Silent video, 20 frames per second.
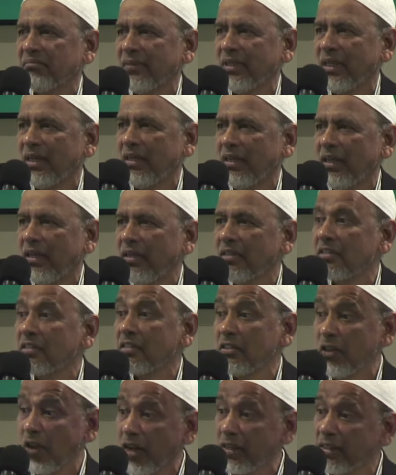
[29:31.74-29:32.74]
it's
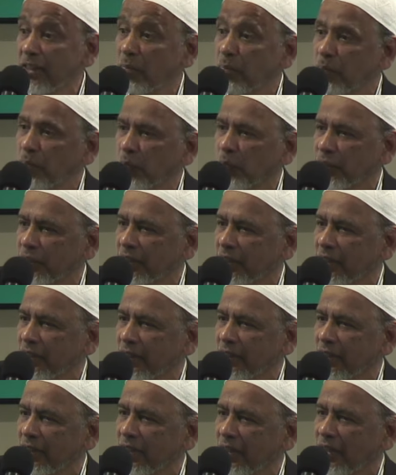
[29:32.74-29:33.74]
not important,
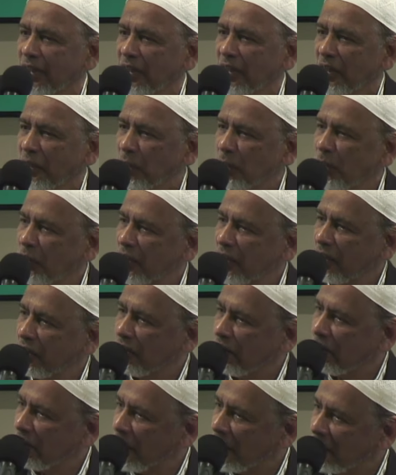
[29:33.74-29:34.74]
but the
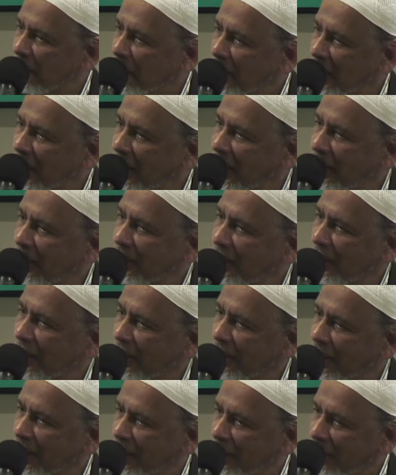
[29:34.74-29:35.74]
very
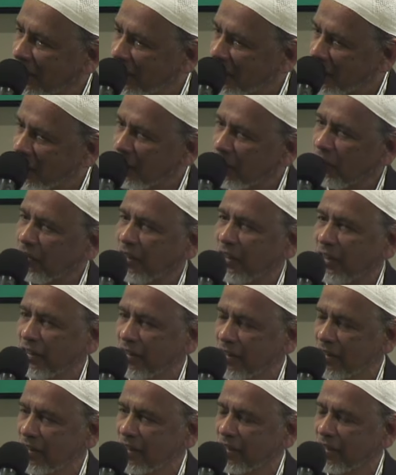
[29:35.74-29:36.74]
little
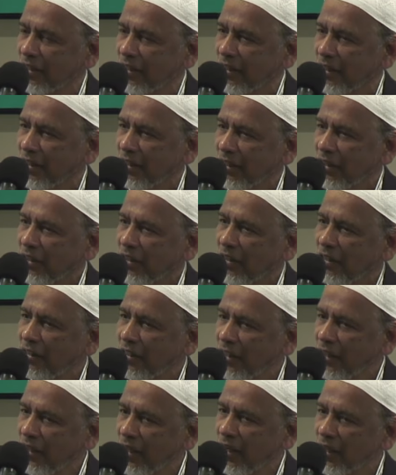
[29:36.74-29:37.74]
things that
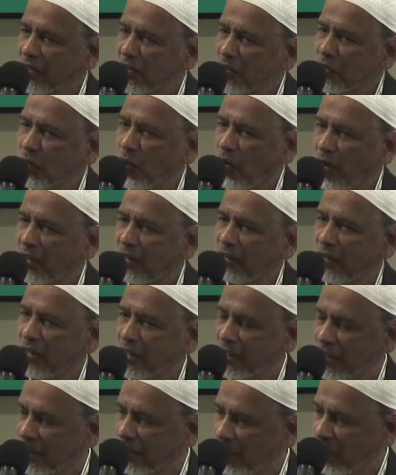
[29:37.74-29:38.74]
he has taught
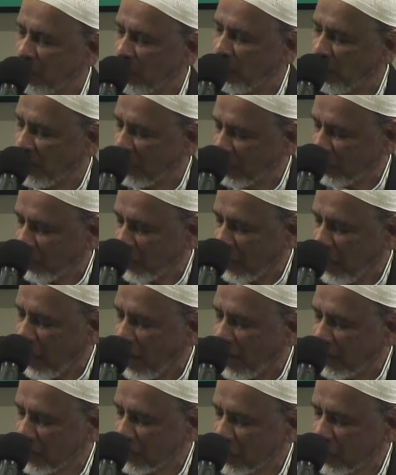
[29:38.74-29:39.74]
us with
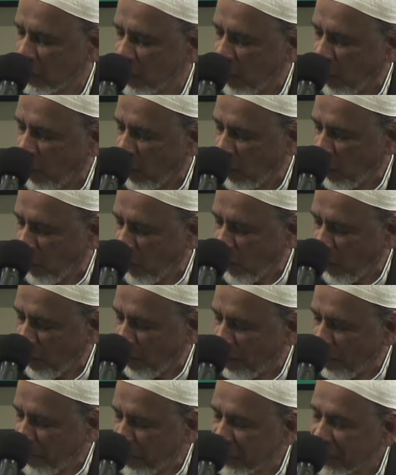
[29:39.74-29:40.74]
regards to our
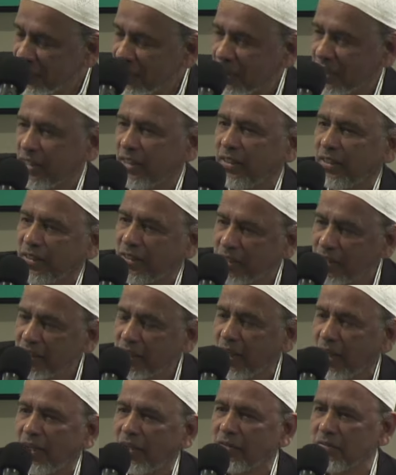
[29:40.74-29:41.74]
personal
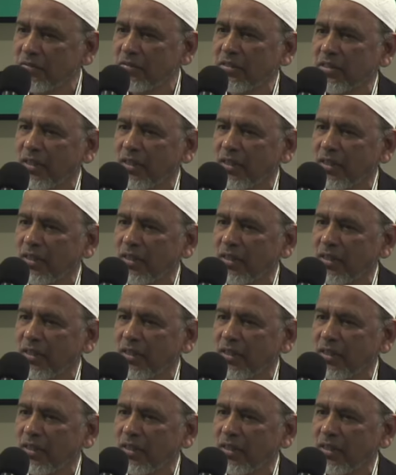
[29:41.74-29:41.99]
selves.